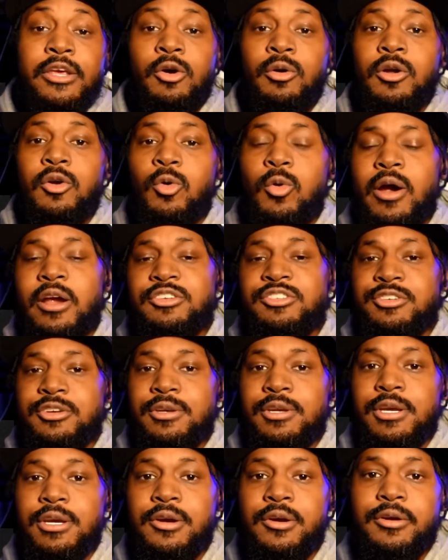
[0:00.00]
in question
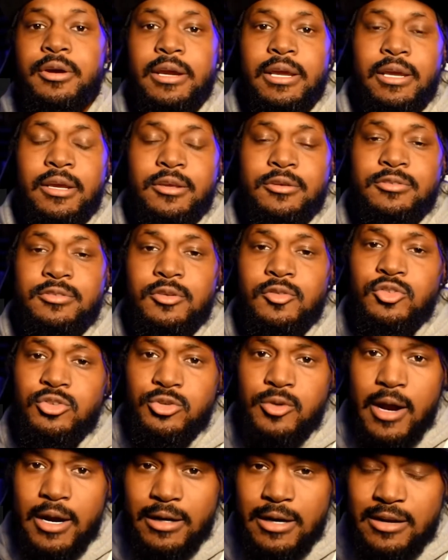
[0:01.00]
here is
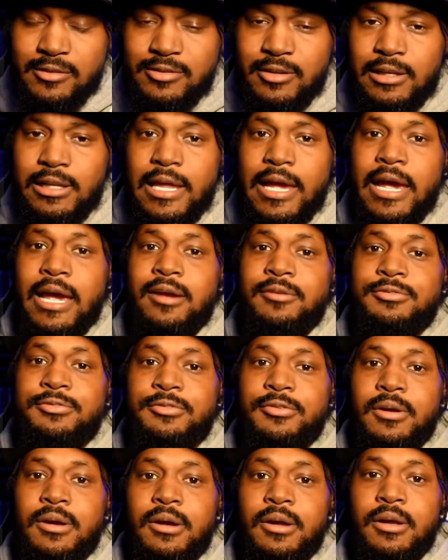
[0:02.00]
Try Not to Laugh
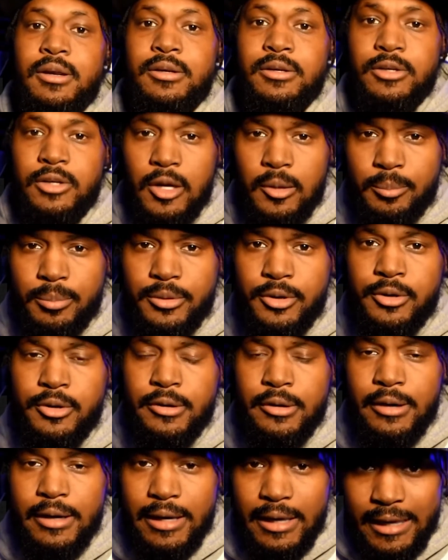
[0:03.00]
number
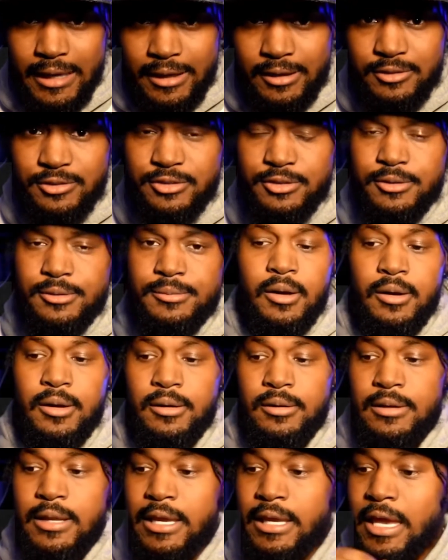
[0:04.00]
8.
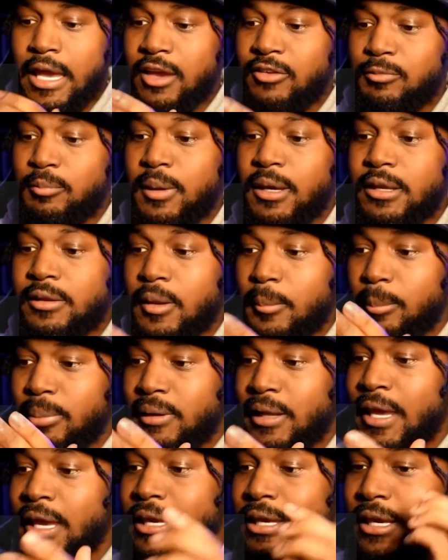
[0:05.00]
They gave me the
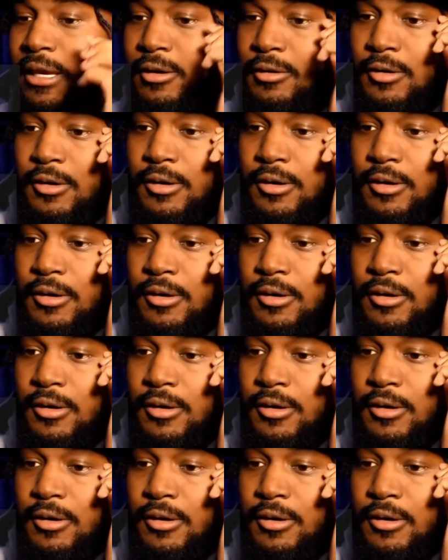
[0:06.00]
blanket